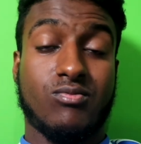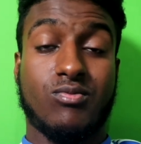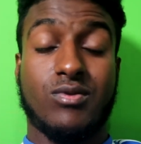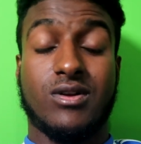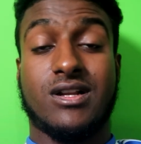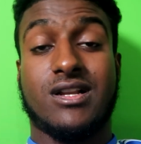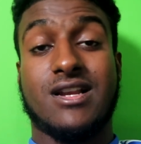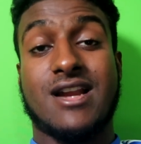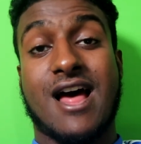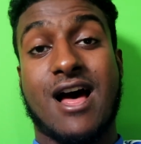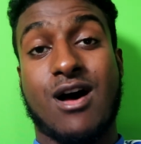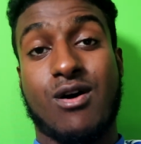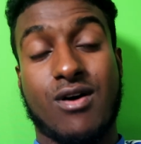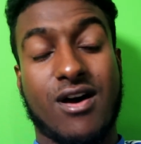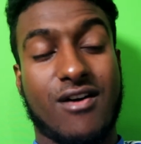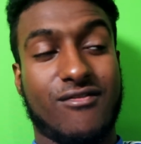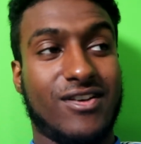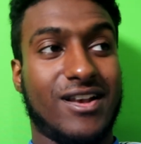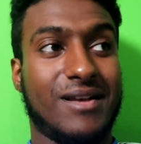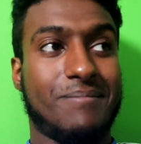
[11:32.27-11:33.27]
We now
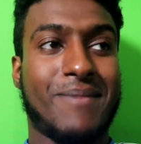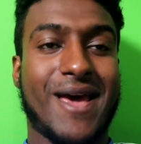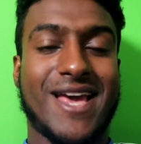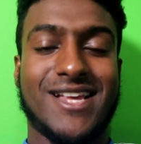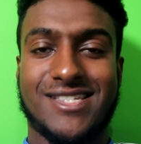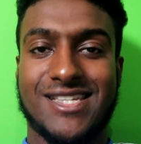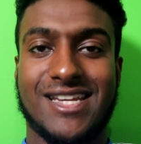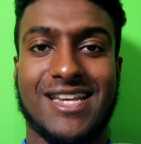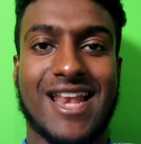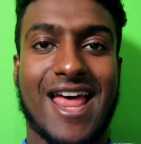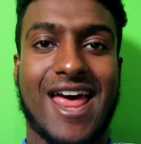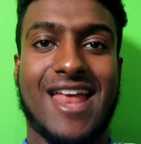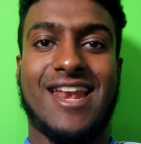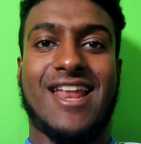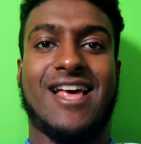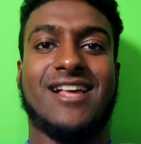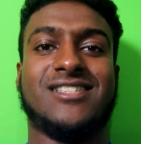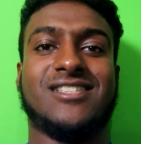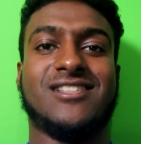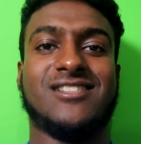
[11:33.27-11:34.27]
have basically let
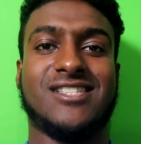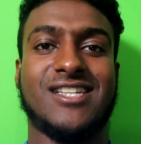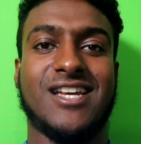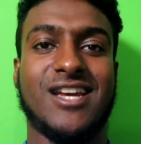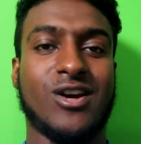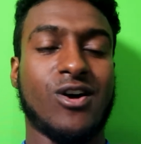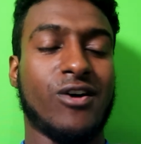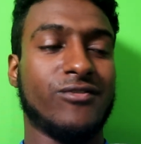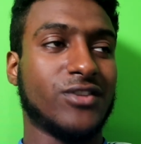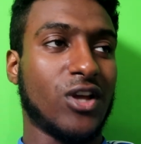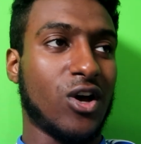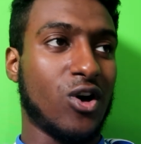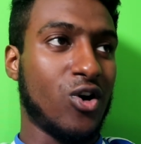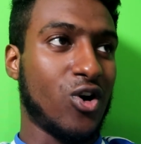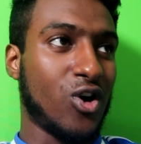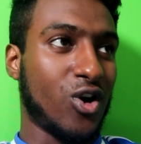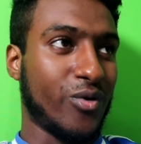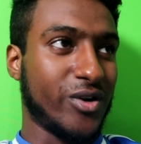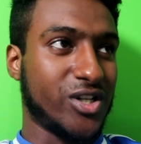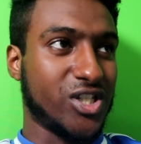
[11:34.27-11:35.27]
Leicester City off the hook,